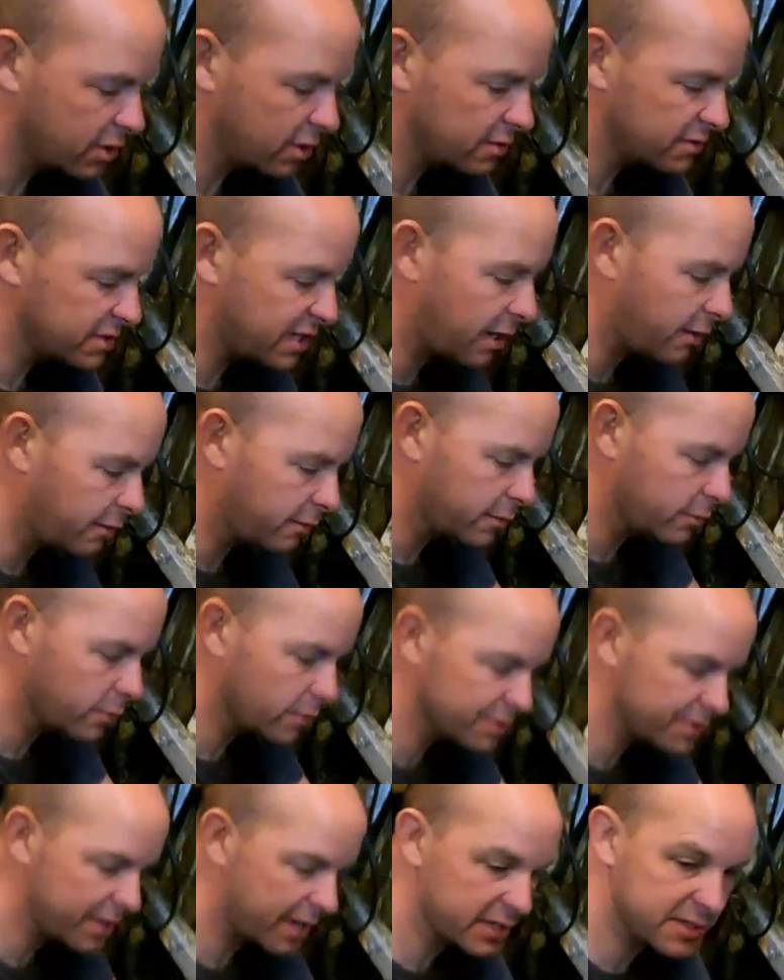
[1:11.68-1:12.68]
turns out it
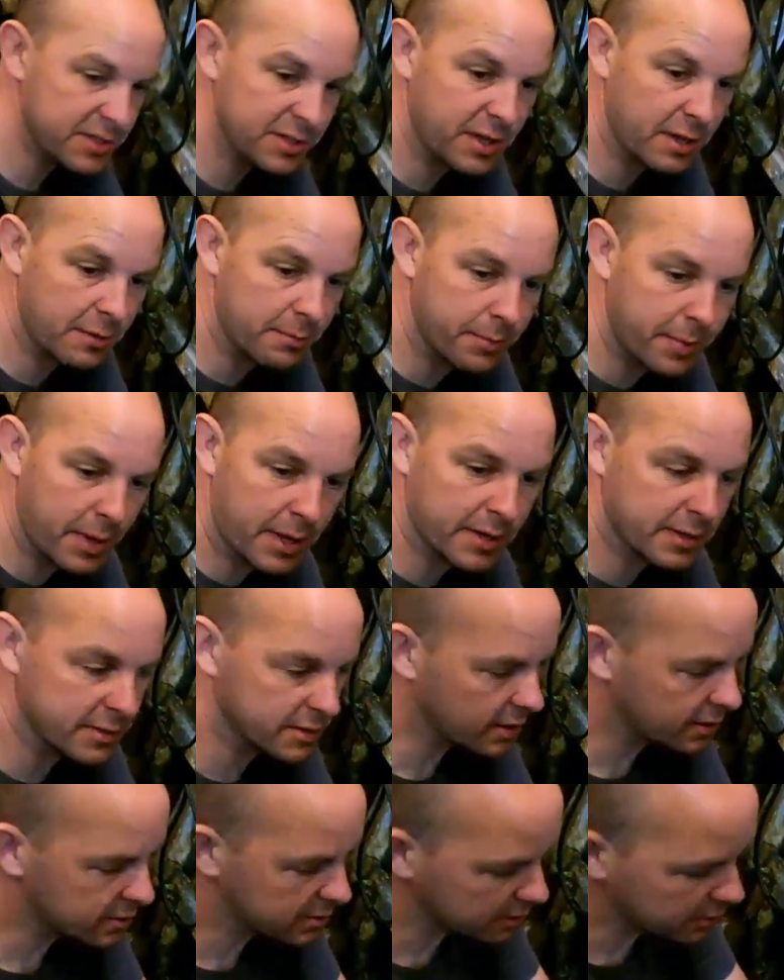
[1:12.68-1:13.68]
wasn't actually that bad, it was
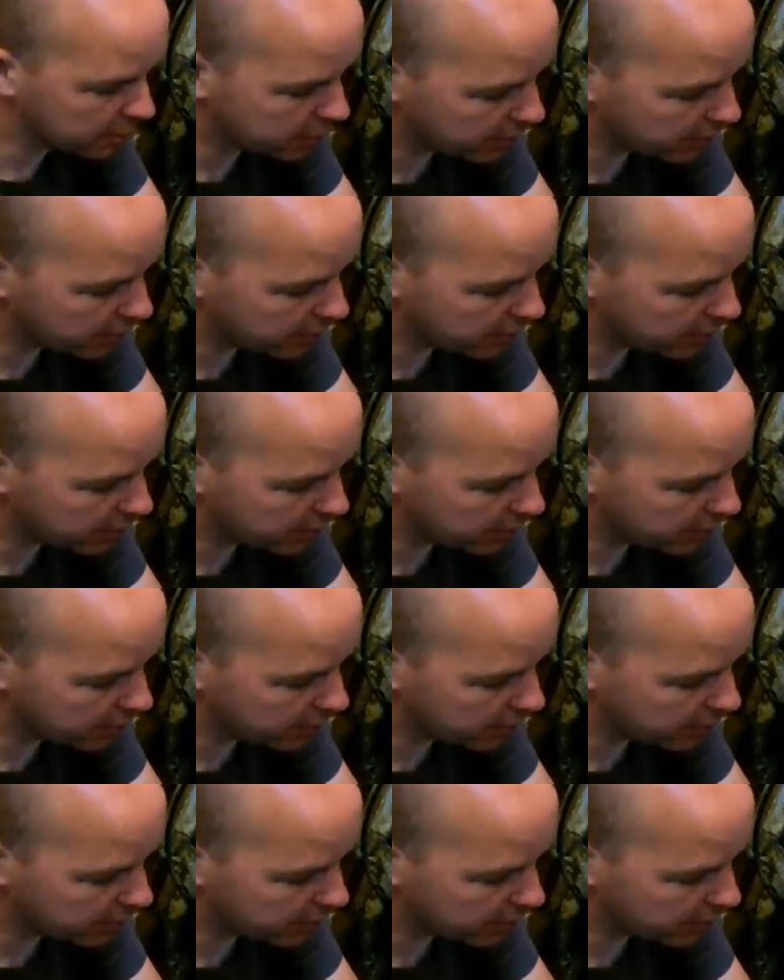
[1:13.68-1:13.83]
actually